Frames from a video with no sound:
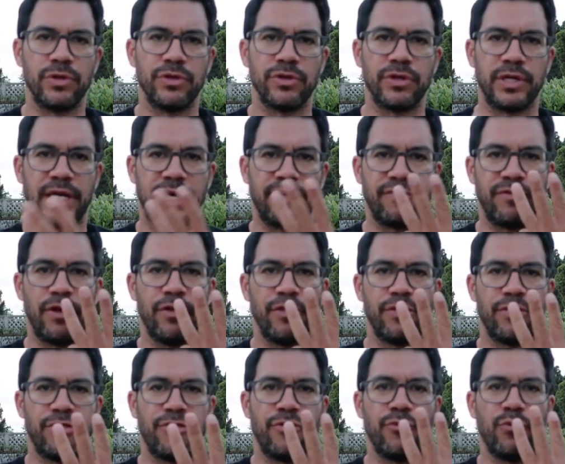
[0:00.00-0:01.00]
You're going to have
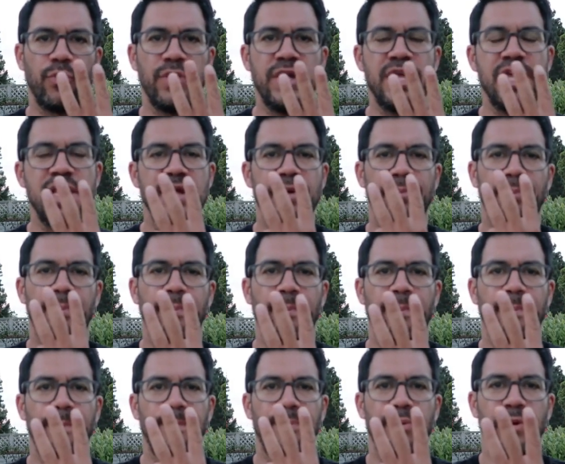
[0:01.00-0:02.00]
3
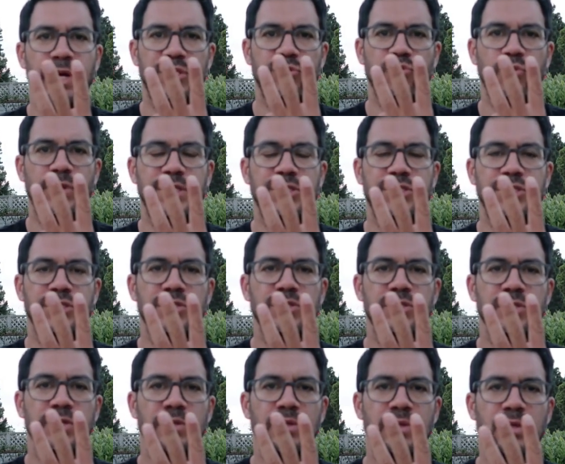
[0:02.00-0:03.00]
price
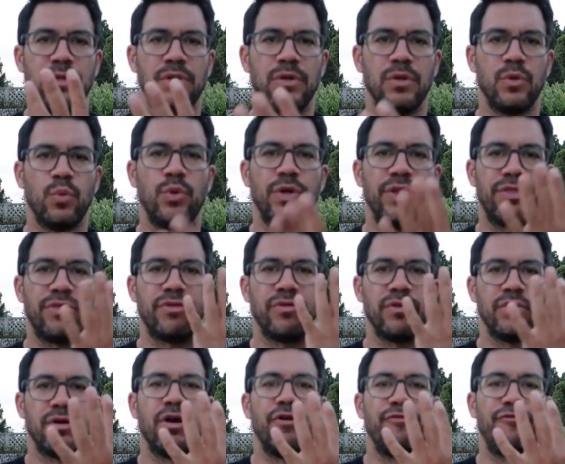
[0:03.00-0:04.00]
ranges with
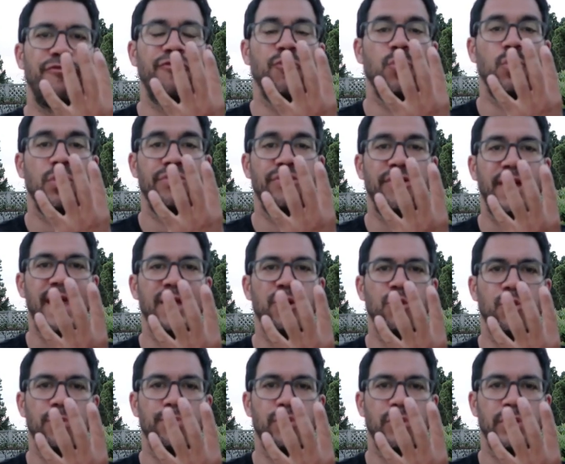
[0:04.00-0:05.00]
a 4th
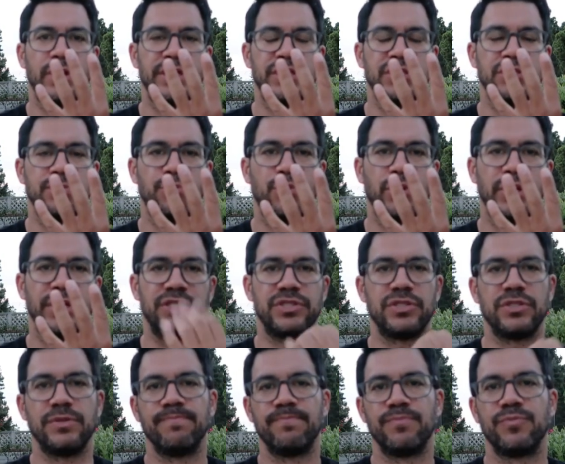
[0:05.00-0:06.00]
enterprise
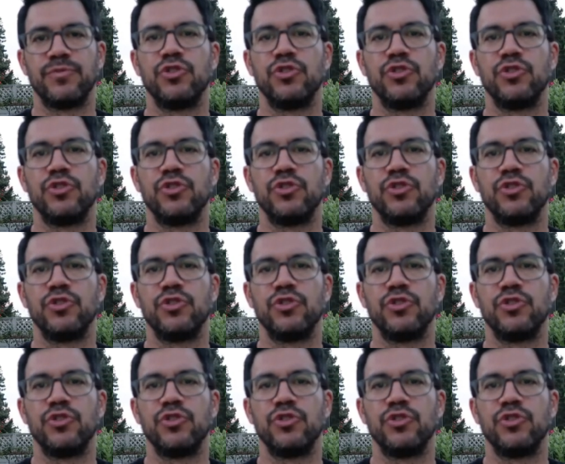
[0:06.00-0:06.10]
price.